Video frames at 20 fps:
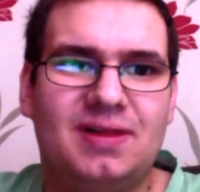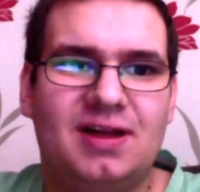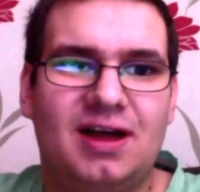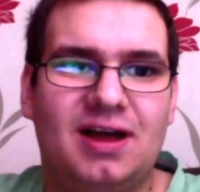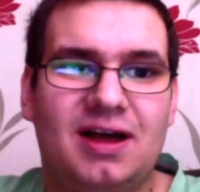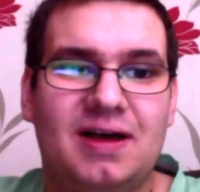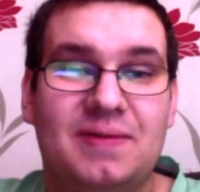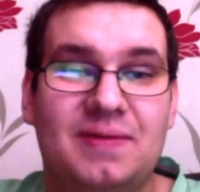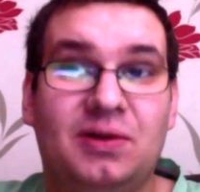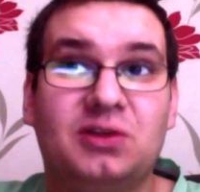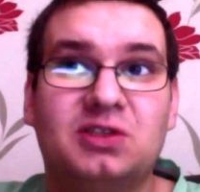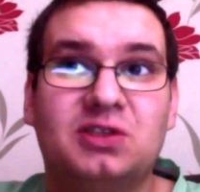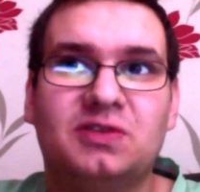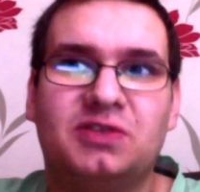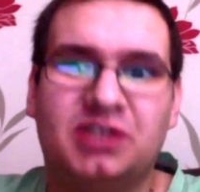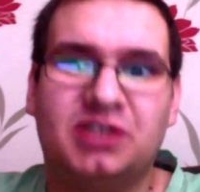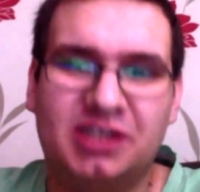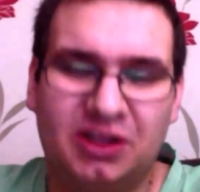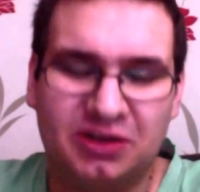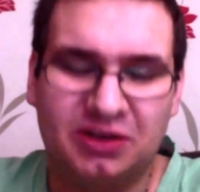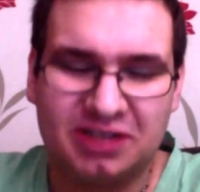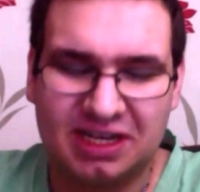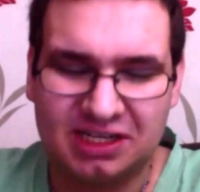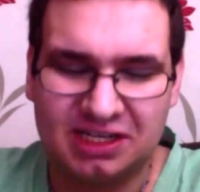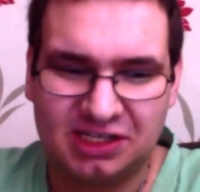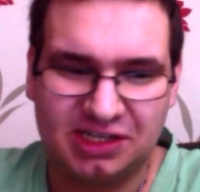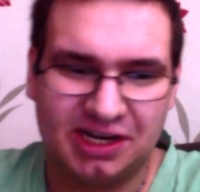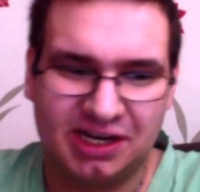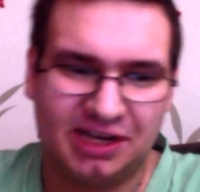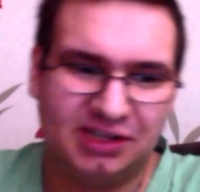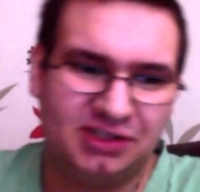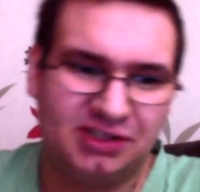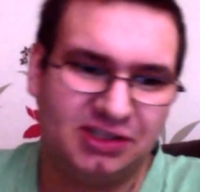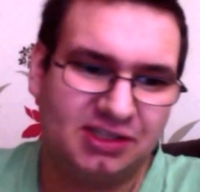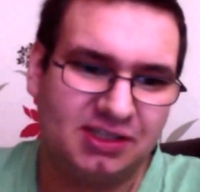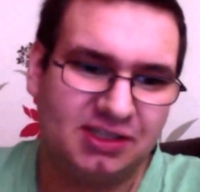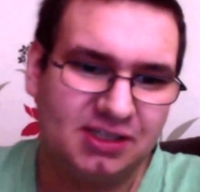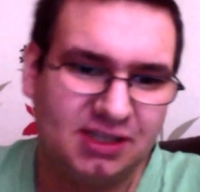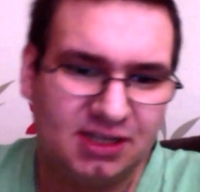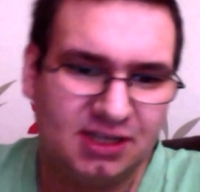lots has changed,
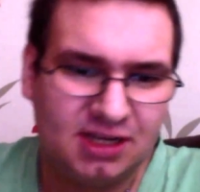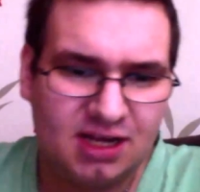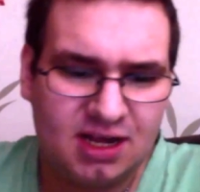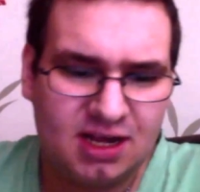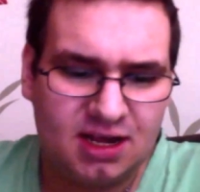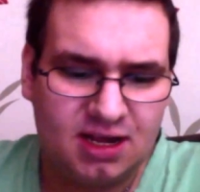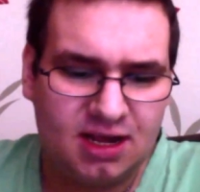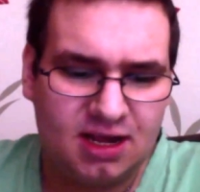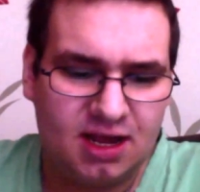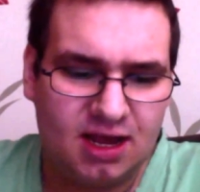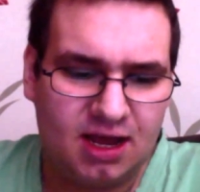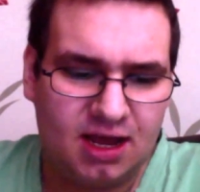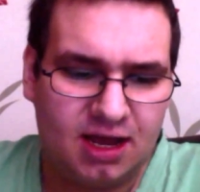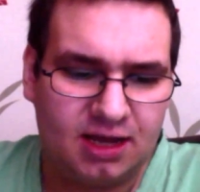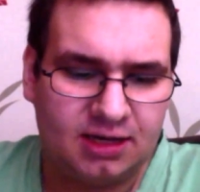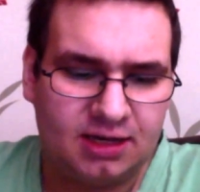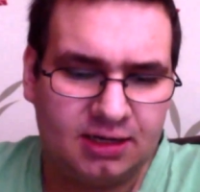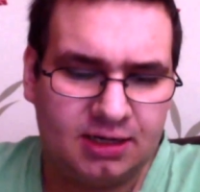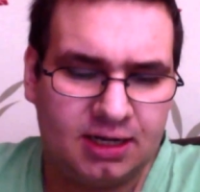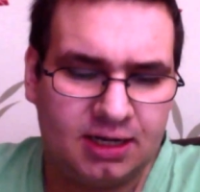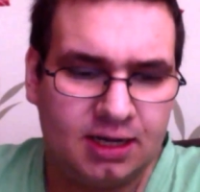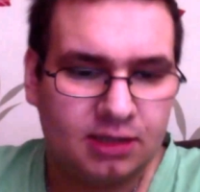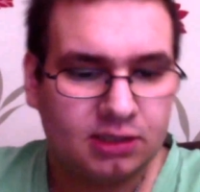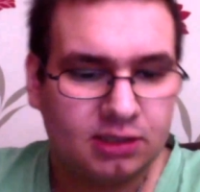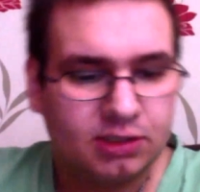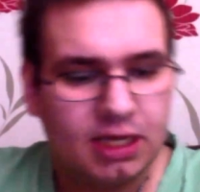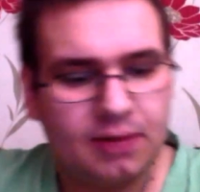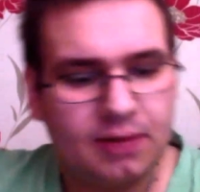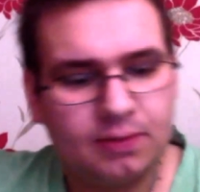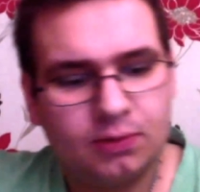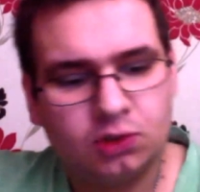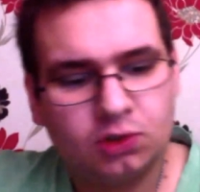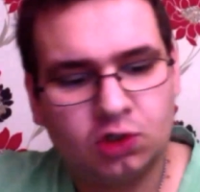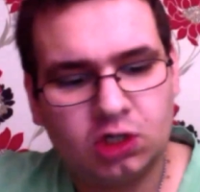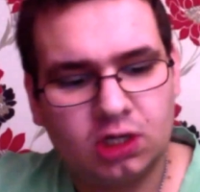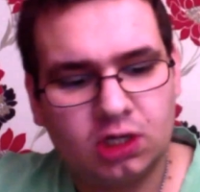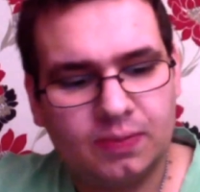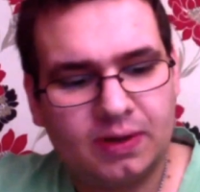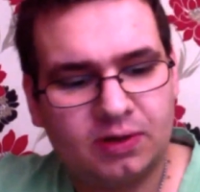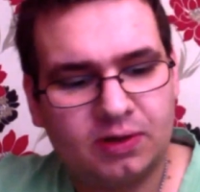and today we're talking
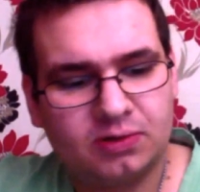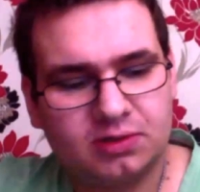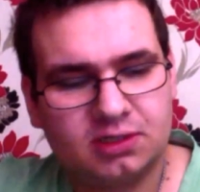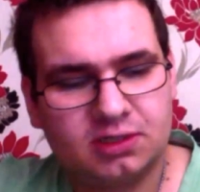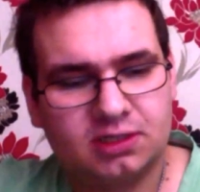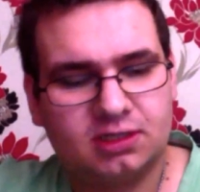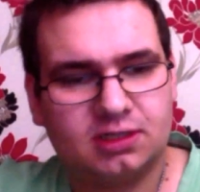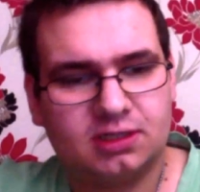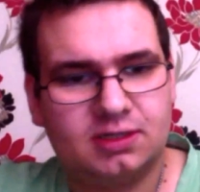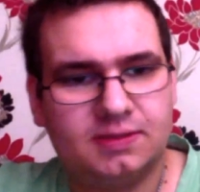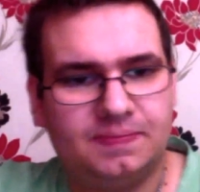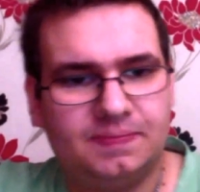about